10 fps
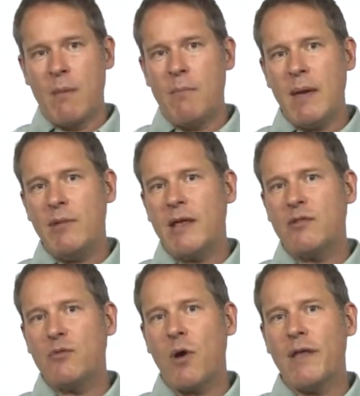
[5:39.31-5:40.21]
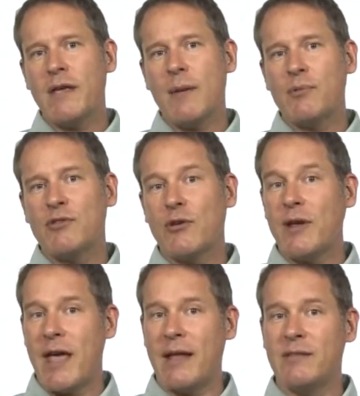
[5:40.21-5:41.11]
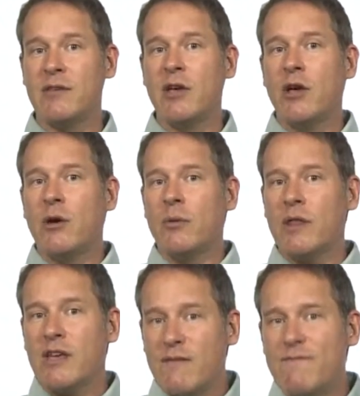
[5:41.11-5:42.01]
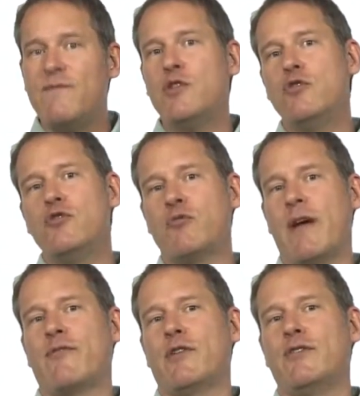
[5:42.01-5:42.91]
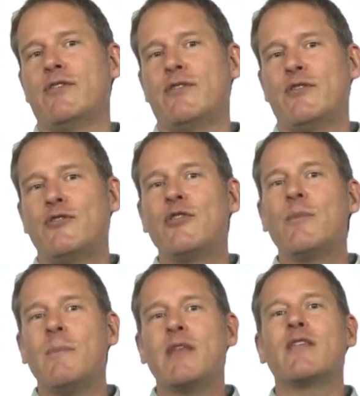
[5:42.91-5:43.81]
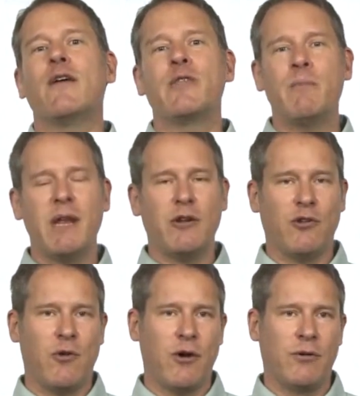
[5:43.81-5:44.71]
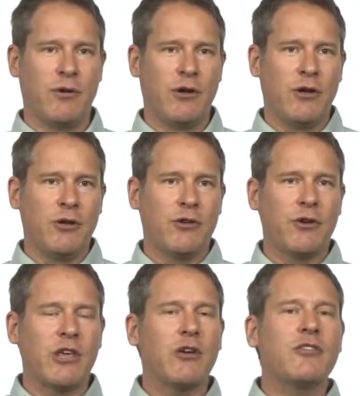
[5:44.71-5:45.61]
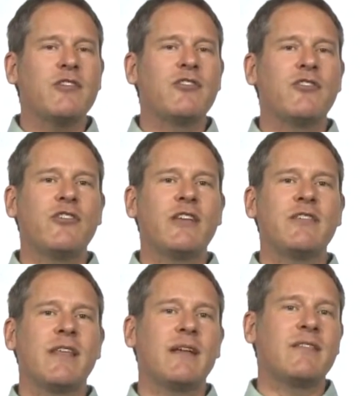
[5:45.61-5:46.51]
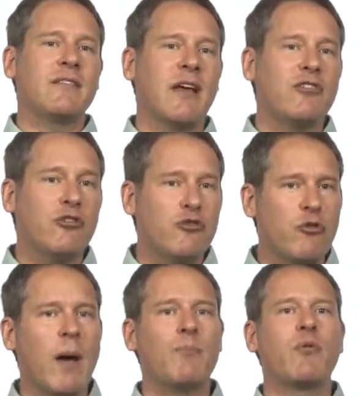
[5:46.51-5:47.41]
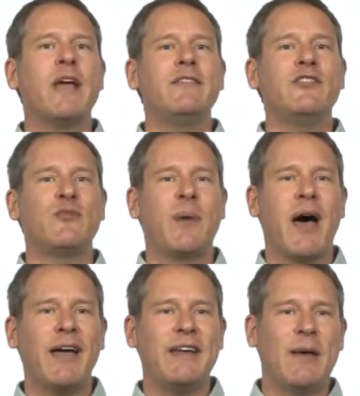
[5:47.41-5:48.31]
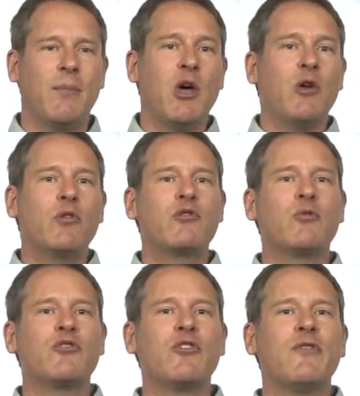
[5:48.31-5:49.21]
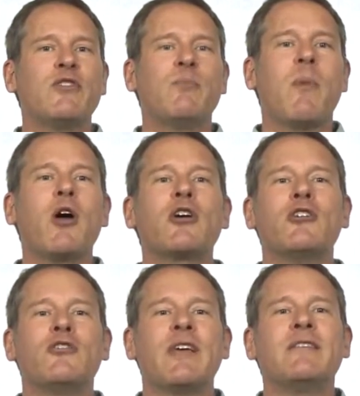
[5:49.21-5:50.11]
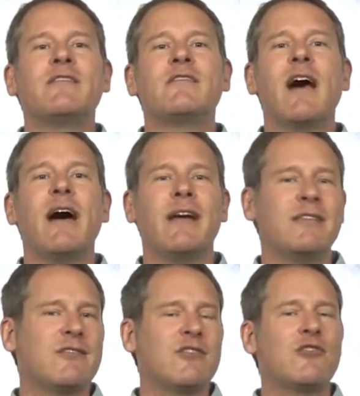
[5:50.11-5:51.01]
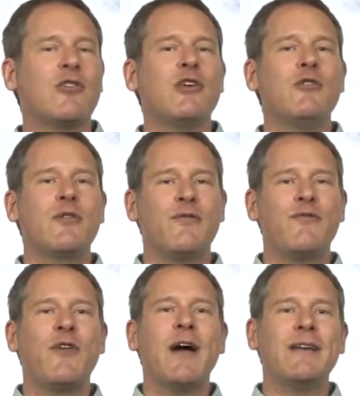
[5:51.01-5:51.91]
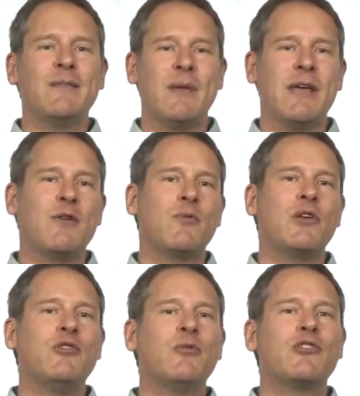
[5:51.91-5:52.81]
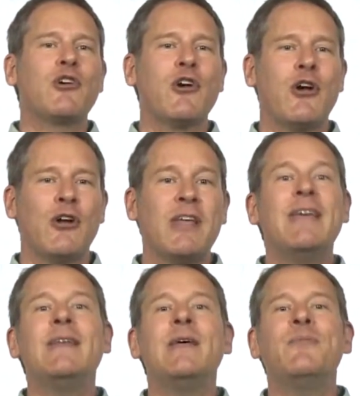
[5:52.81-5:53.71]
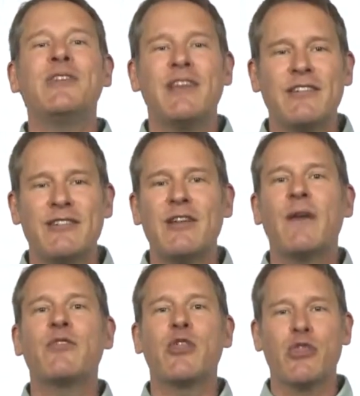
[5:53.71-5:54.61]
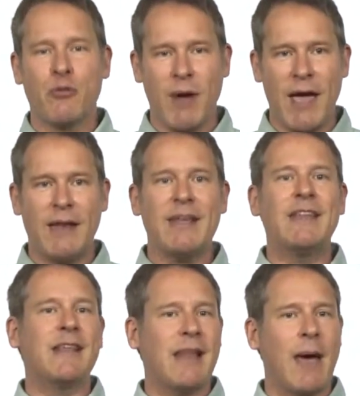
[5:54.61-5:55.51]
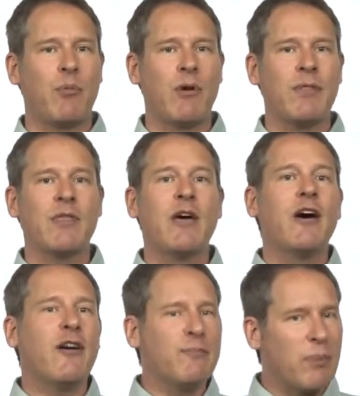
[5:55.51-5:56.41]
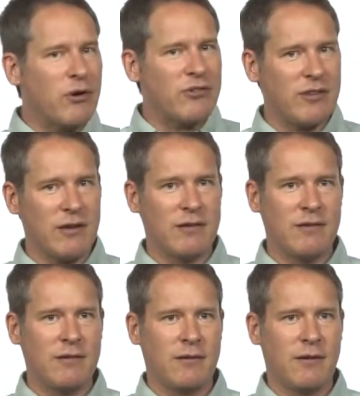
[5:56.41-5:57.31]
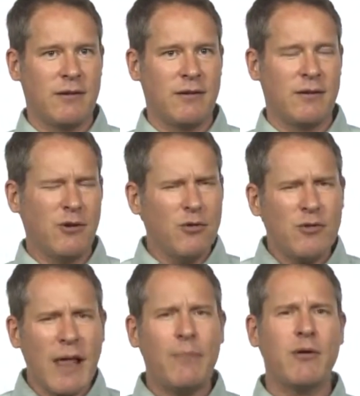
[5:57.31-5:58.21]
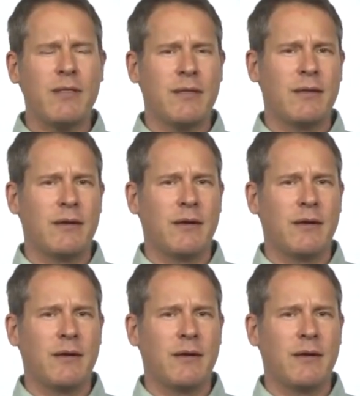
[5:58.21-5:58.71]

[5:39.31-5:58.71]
Maybe that's why the episode ends with a confused reference to the myth of the Minotaur. Don Quixote suggests that Sancho drop branches behind him, which will serve as markers and signs so that you can find me when you return, in imitation of the thread in the labyrinth of Perseus. Whose labyrinth?